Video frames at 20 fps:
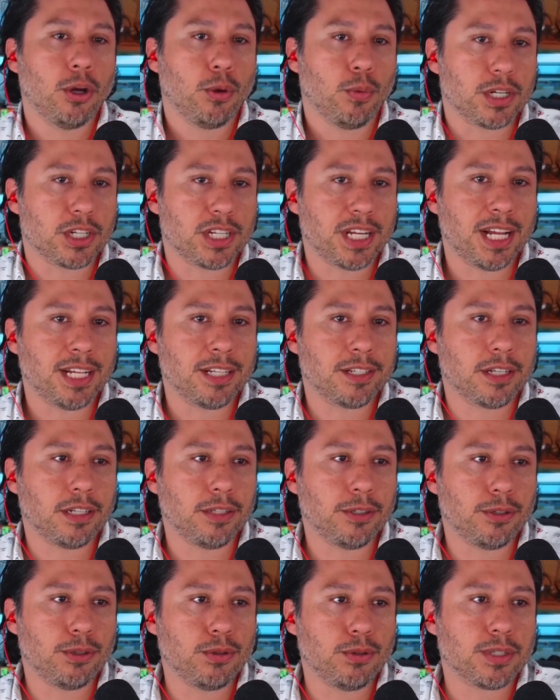which tends to
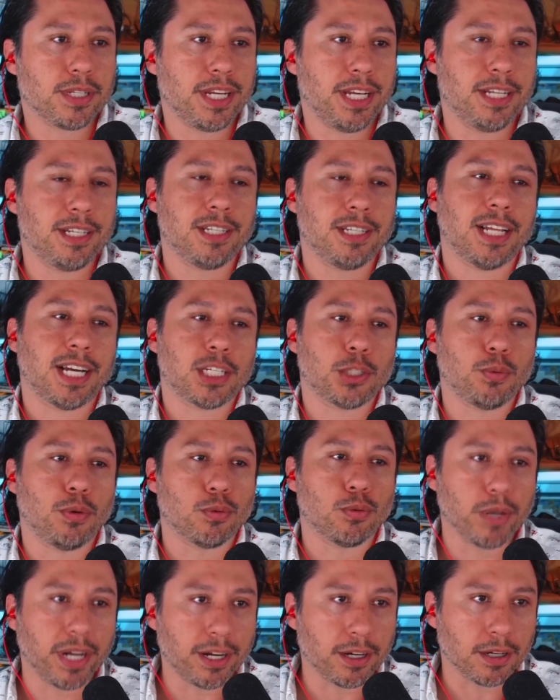lose
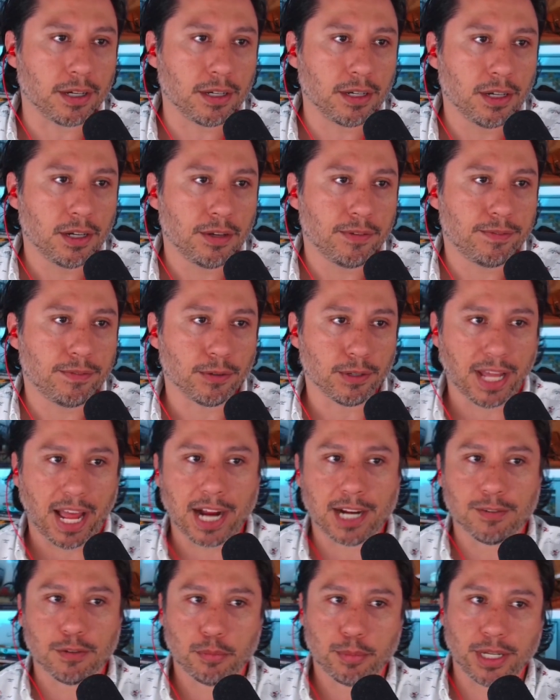intellectual rigor, for
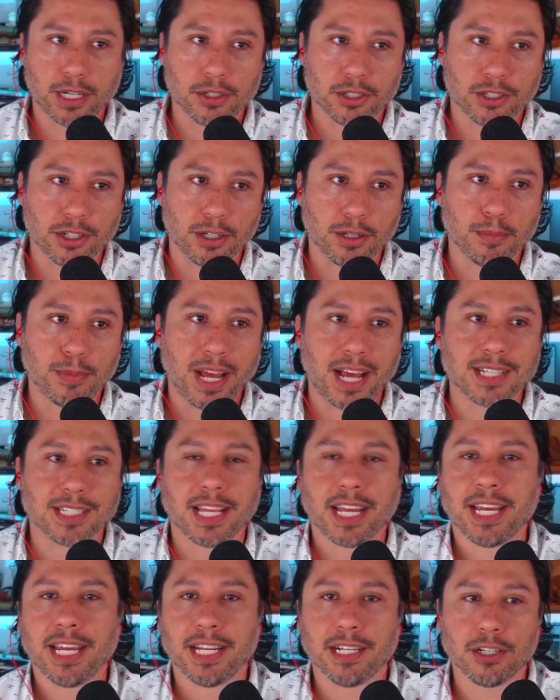lack of a better term, as
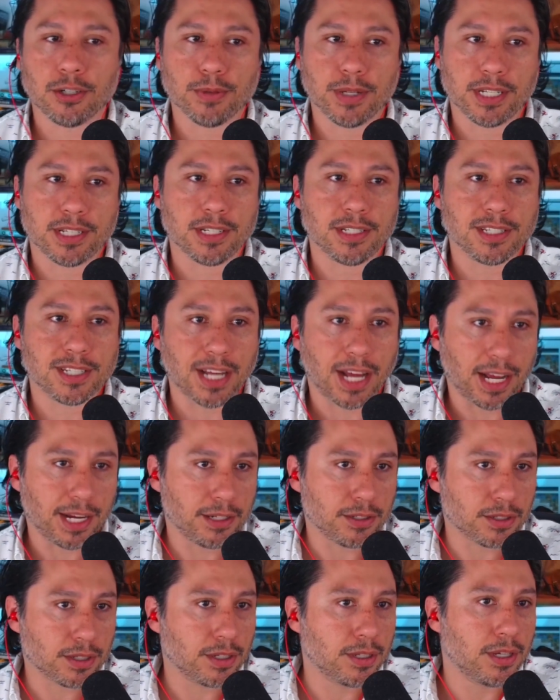they increase in
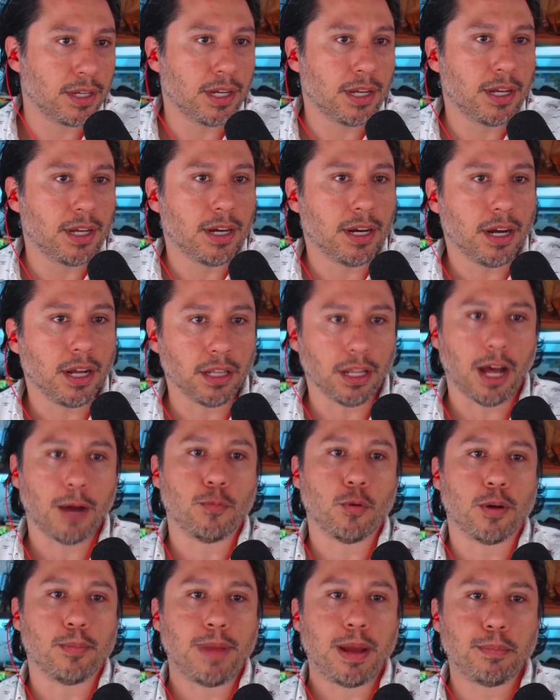size. A
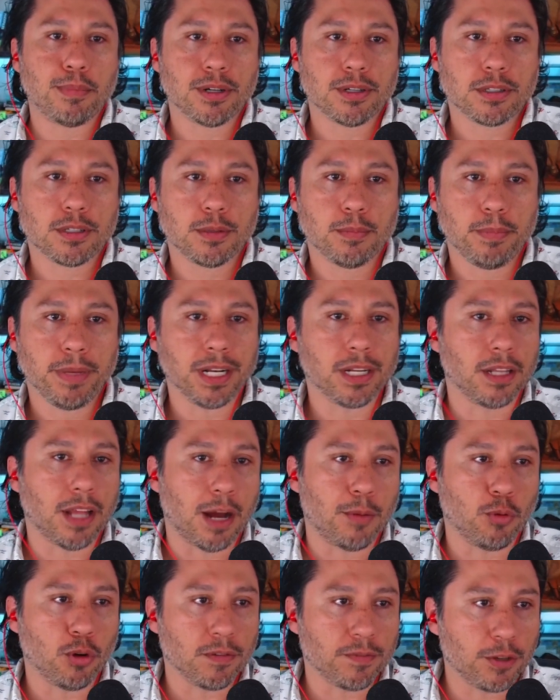lot more members mean a
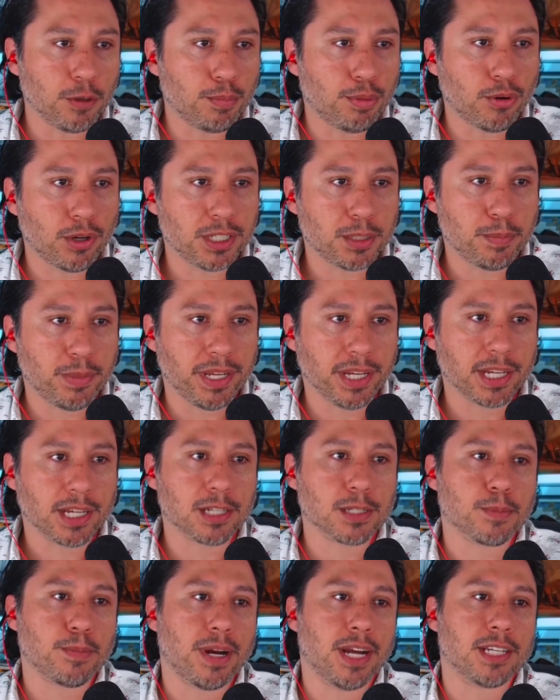lot more viewpoints being
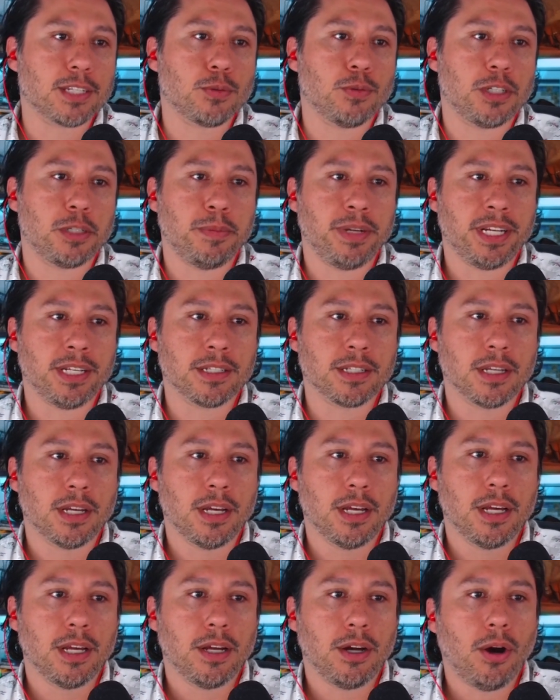expressed, which means
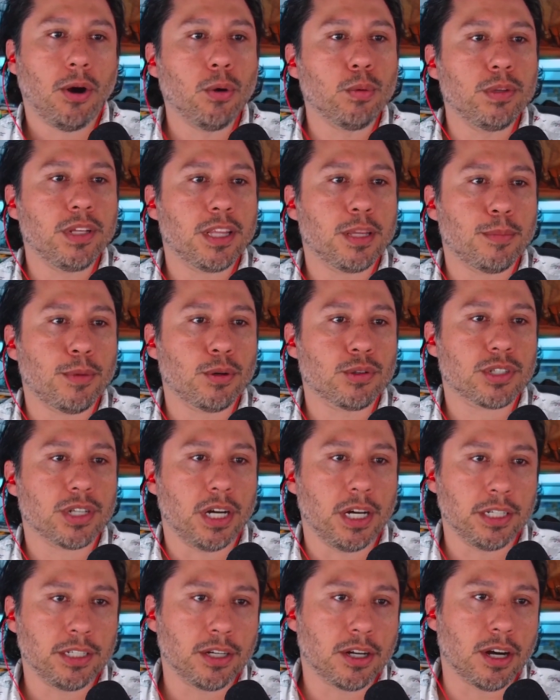only the most
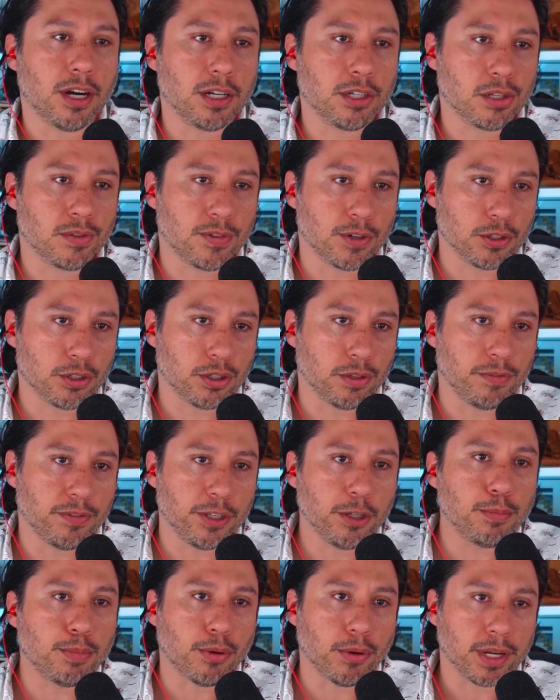uncontroversial
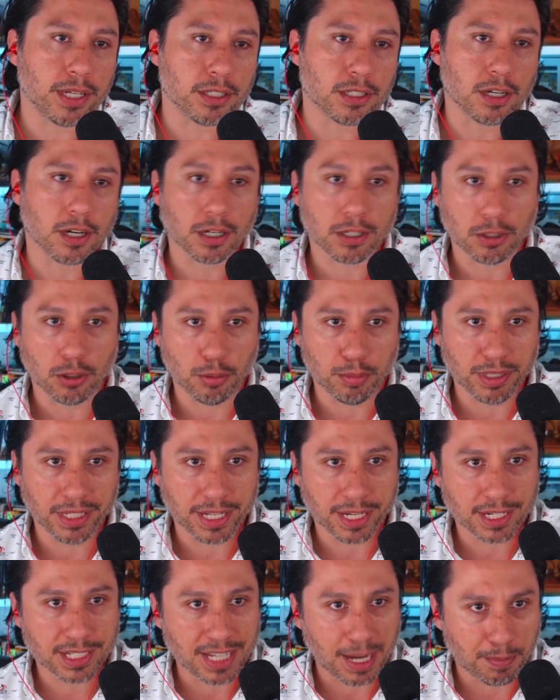viewpoints are
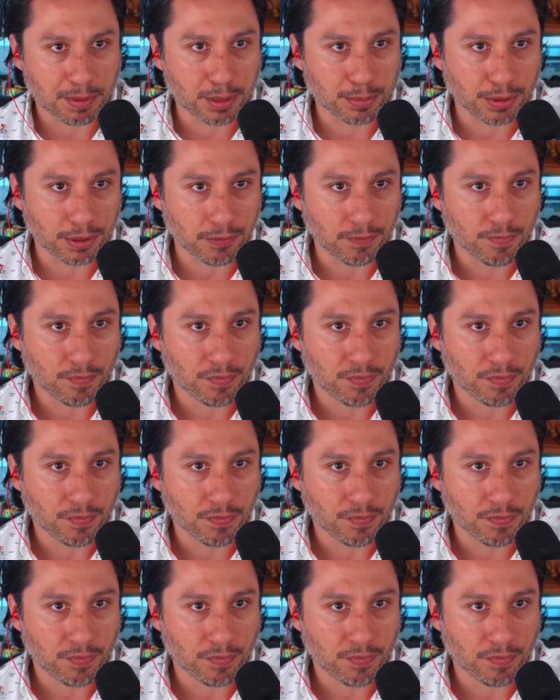globally acceptable.